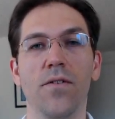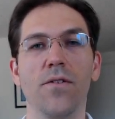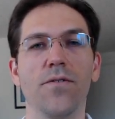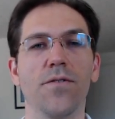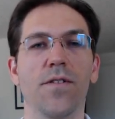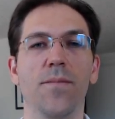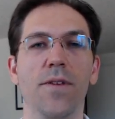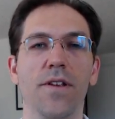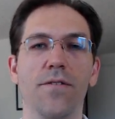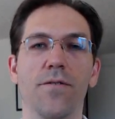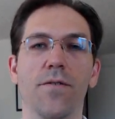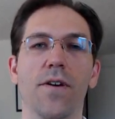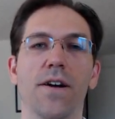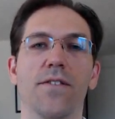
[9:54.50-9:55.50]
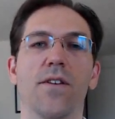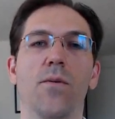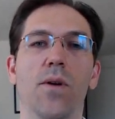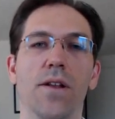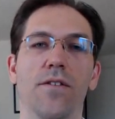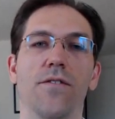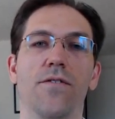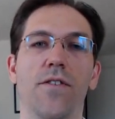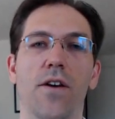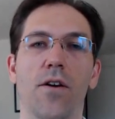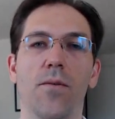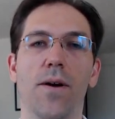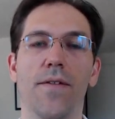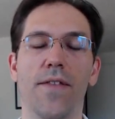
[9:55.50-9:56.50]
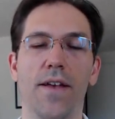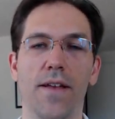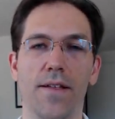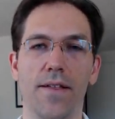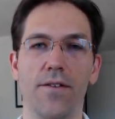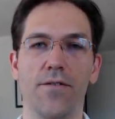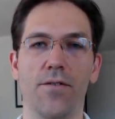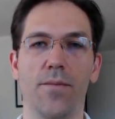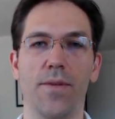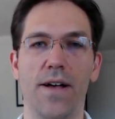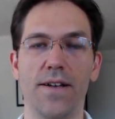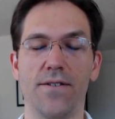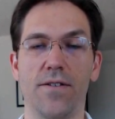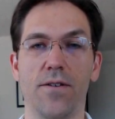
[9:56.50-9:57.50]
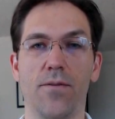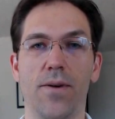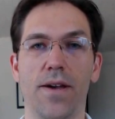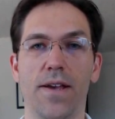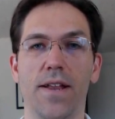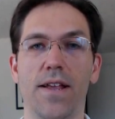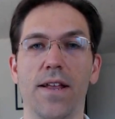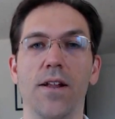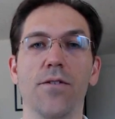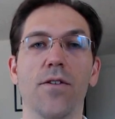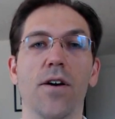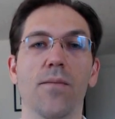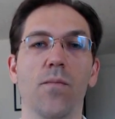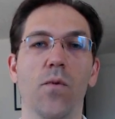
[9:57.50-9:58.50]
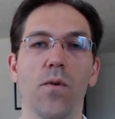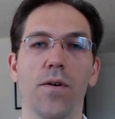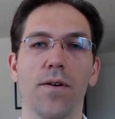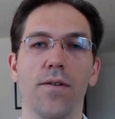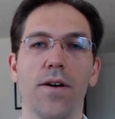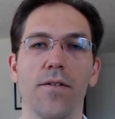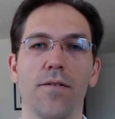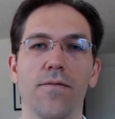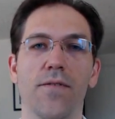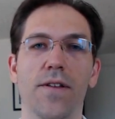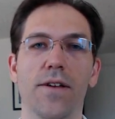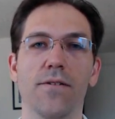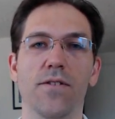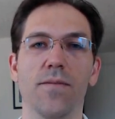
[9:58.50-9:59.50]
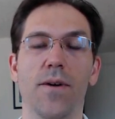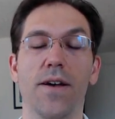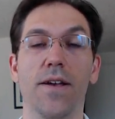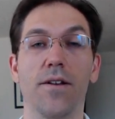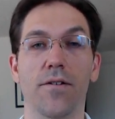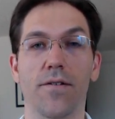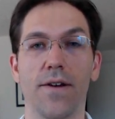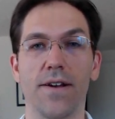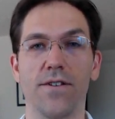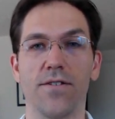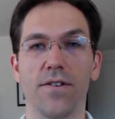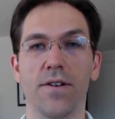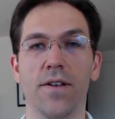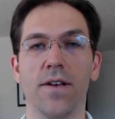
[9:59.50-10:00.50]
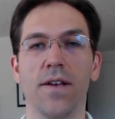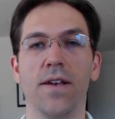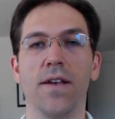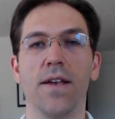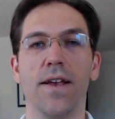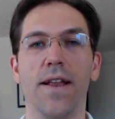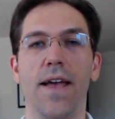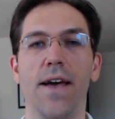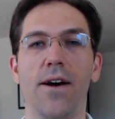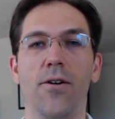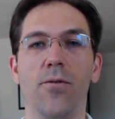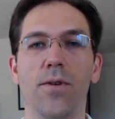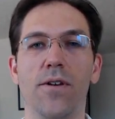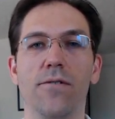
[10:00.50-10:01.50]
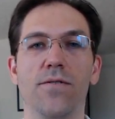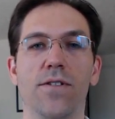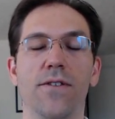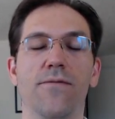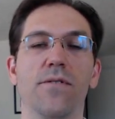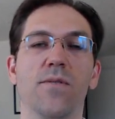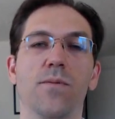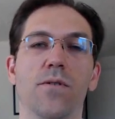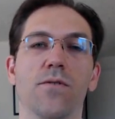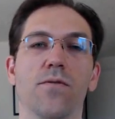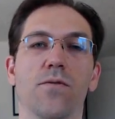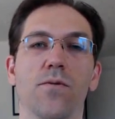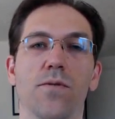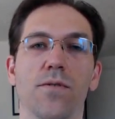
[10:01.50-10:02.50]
So those are some initial thoughts I wanted to share around that initial blast of the awakening. And I'll talk more in other videos about integration and how we use different spiritual